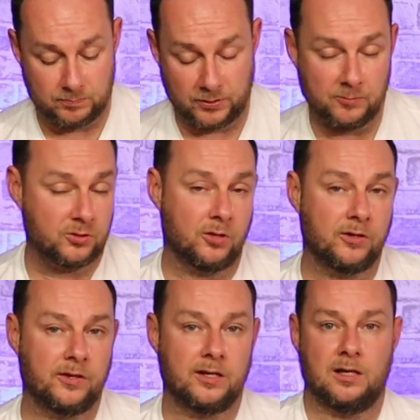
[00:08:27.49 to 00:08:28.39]
pretty much the
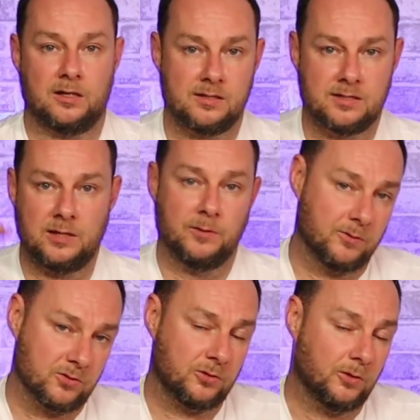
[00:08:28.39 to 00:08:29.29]
only thing that I could see when I
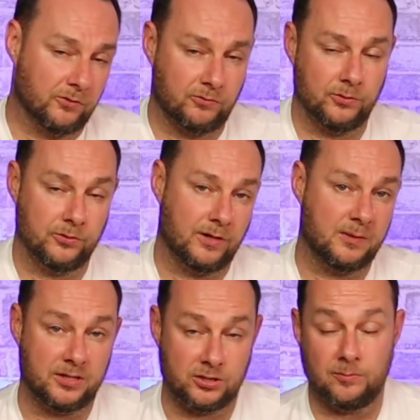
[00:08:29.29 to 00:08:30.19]
was scrolling through the
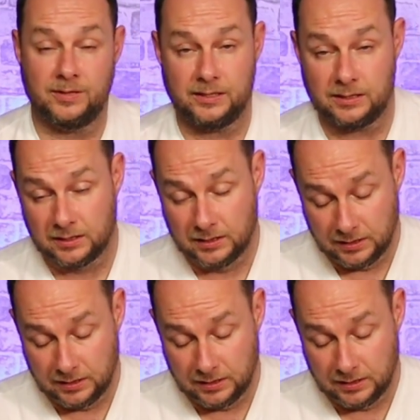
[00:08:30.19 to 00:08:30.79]
Great British Hobbit League